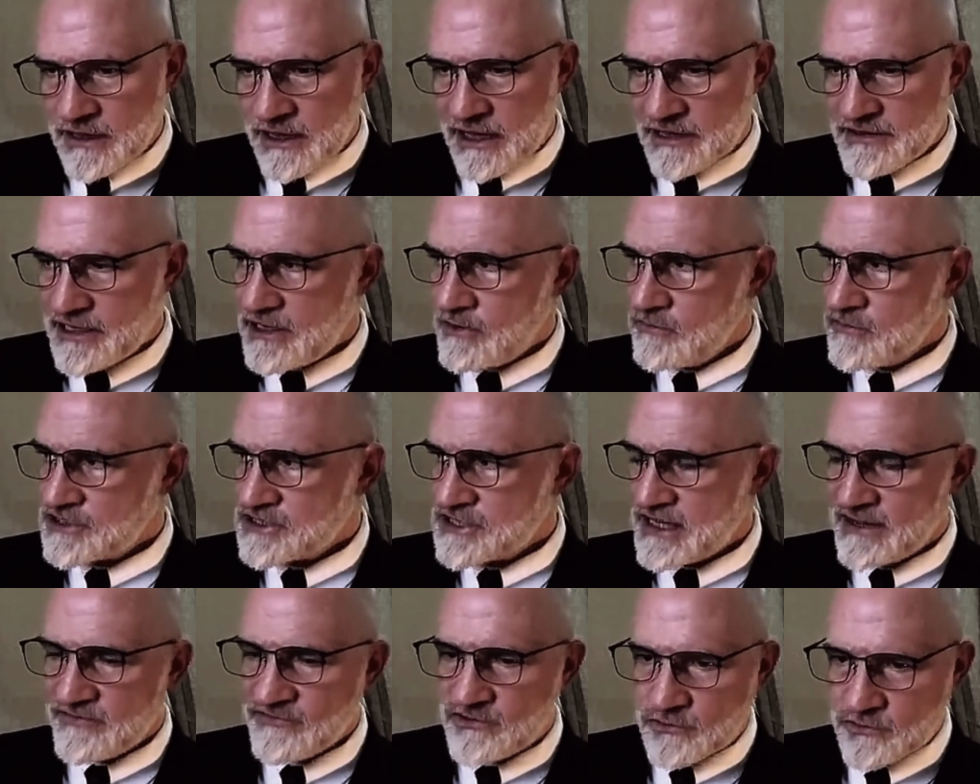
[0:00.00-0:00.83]
And then he
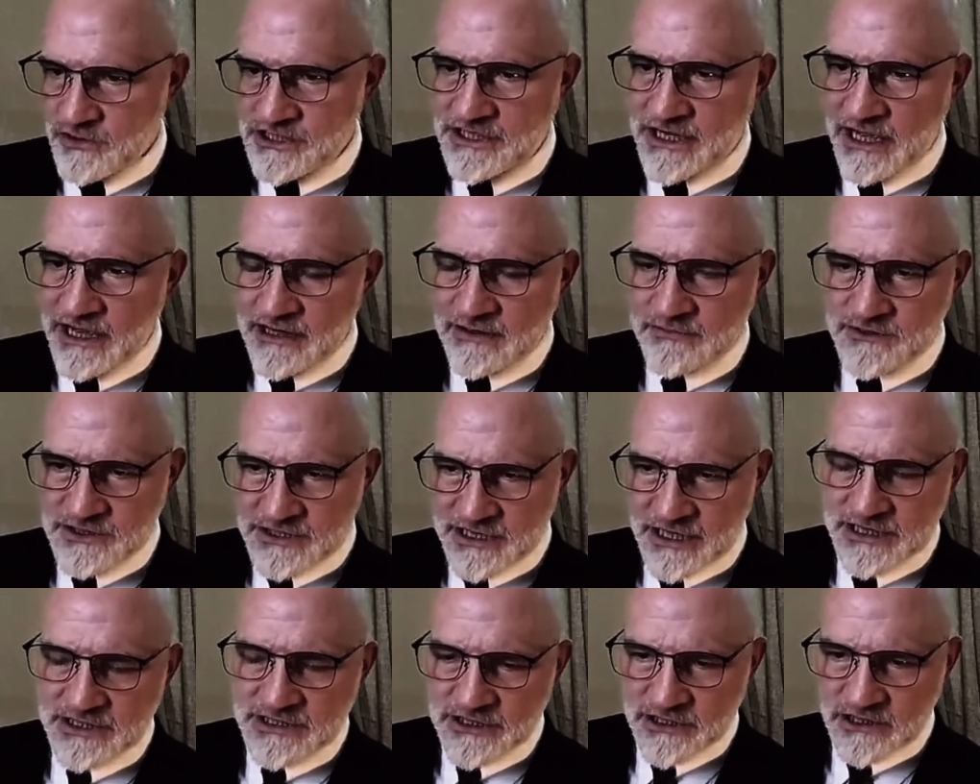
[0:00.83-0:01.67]
wants to have the rich Arab
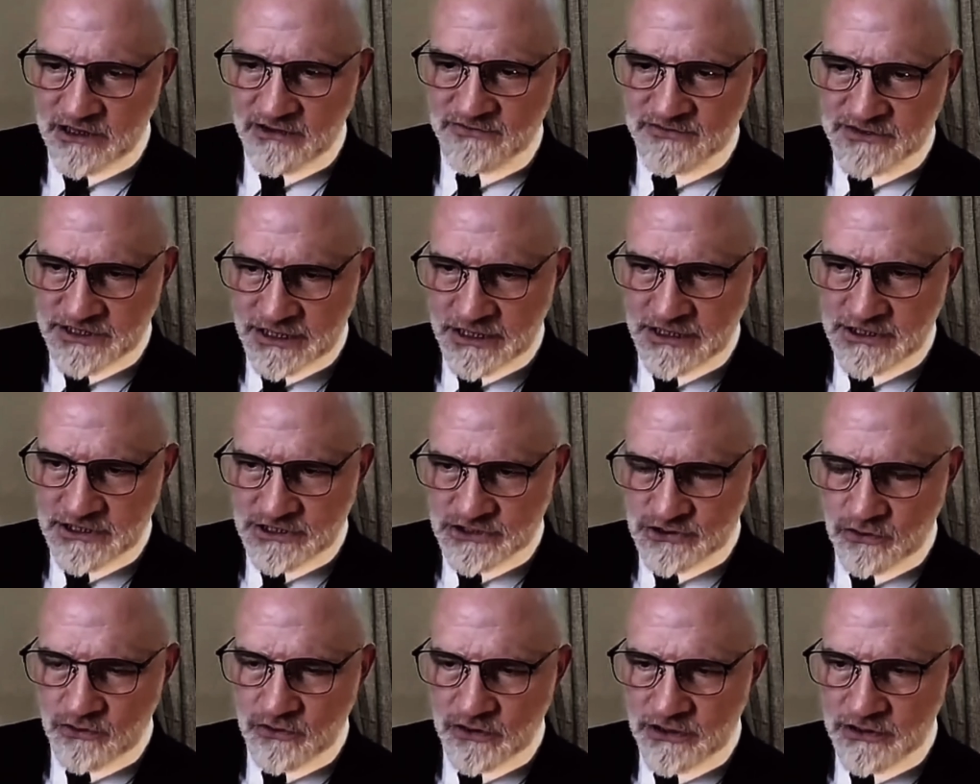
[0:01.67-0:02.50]
states, the Gulf states,
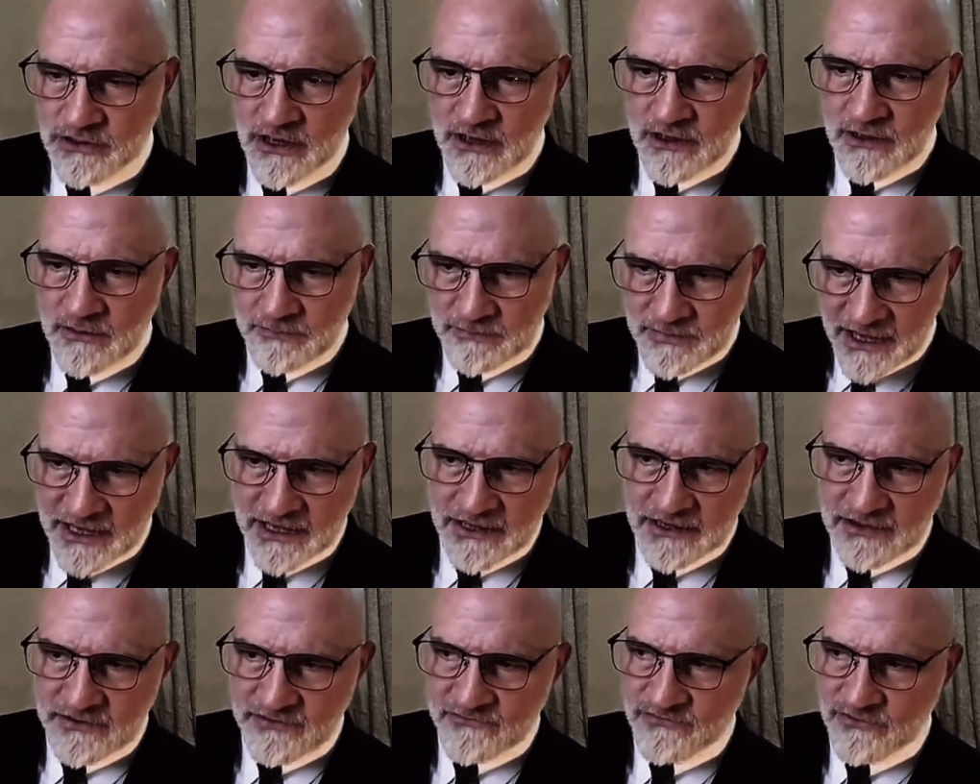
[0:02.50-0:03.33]
and so on,
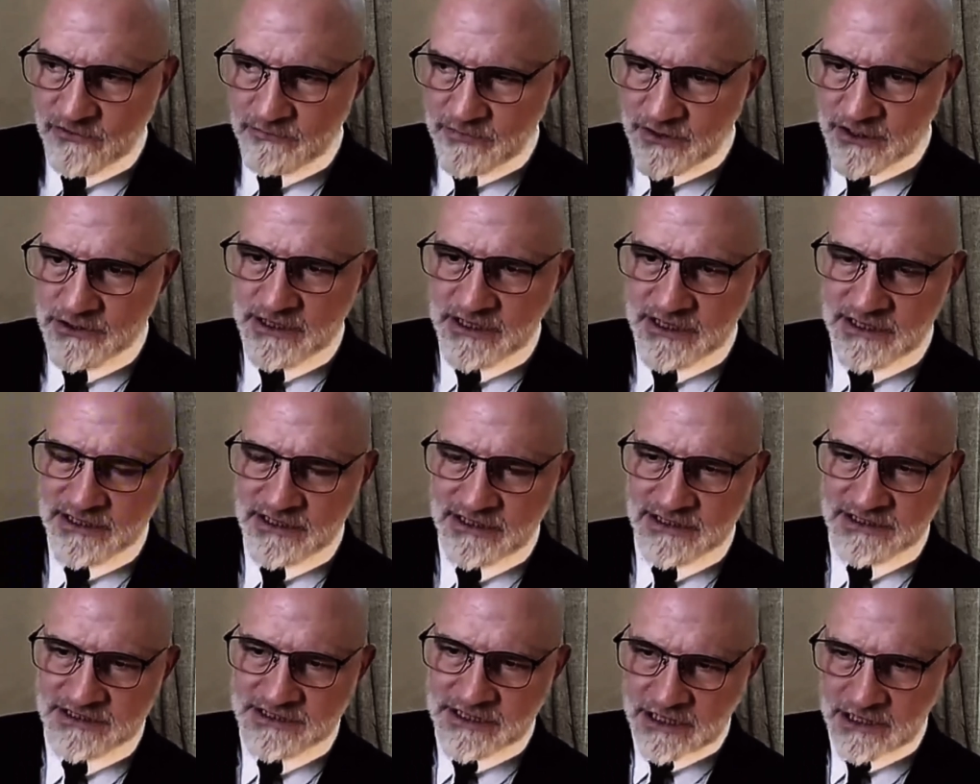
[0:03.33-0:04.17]
pay for
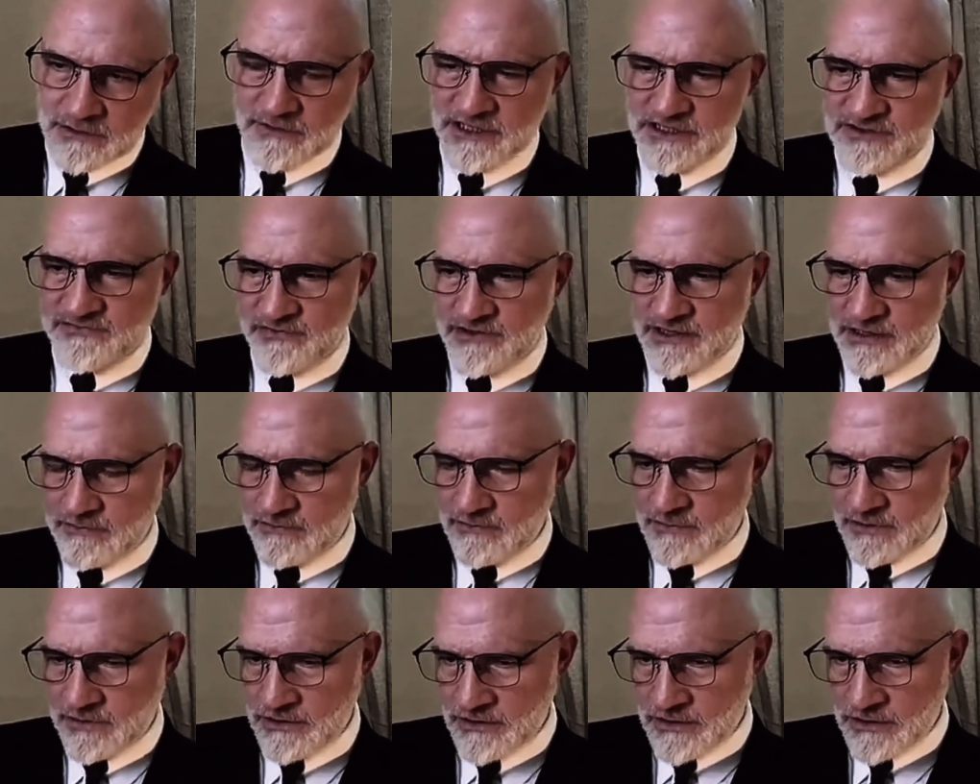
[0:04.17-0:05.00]
building settlements for
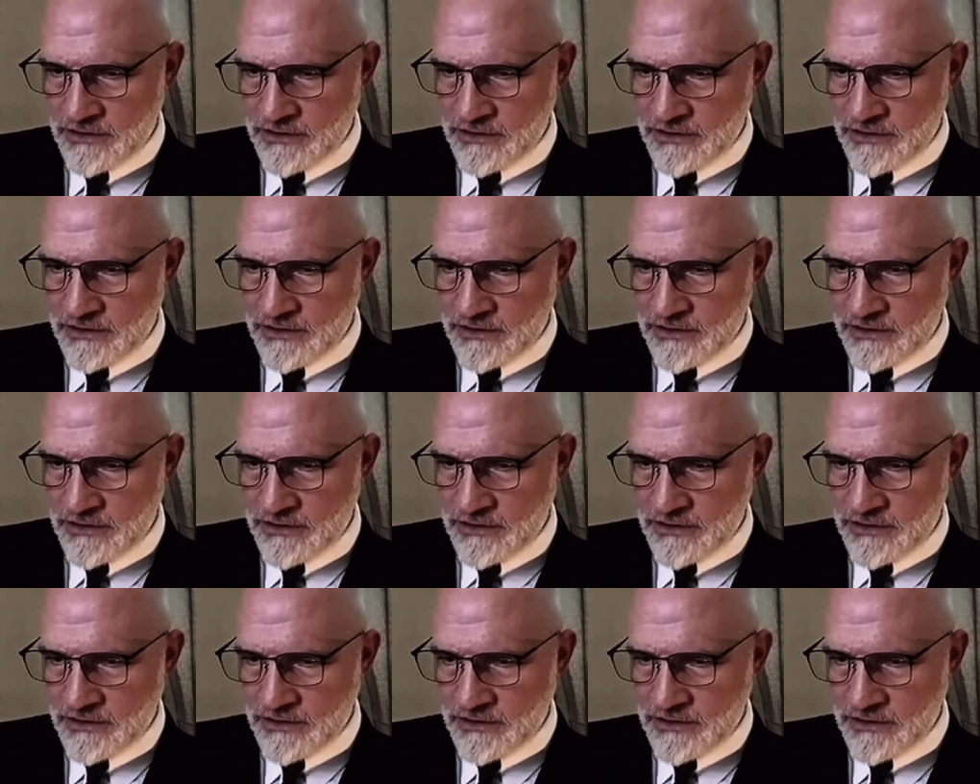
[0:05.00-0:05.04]
them.